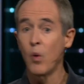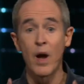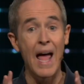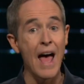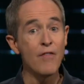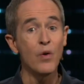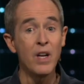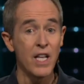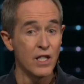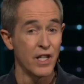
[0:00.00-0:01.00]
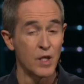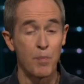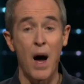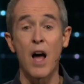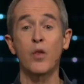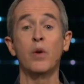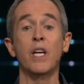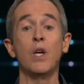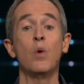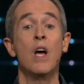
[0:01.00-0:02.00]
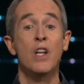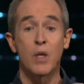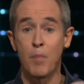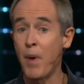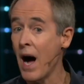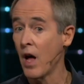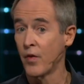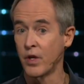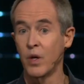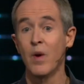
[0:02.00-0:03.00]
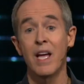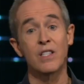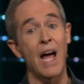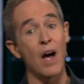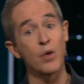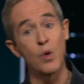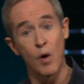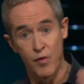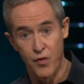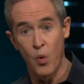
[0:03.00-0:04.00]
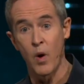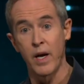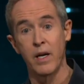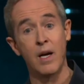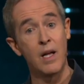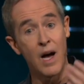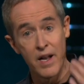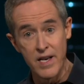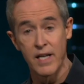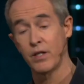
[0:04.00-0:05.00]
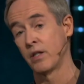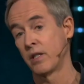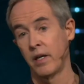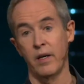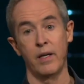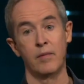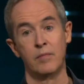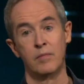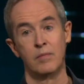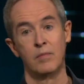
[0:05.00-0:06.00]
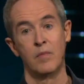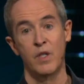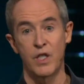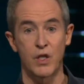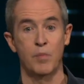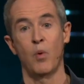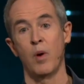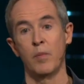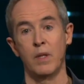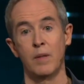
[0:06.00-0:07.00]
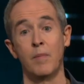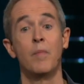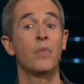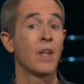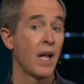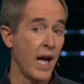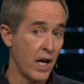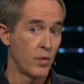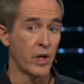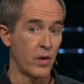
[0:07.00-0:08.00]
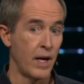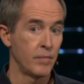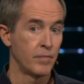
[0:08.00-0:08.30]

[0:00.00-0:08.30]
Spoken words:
whatever it is that's bothering you to bother you is how you avoid unnecessary disappointment and regret.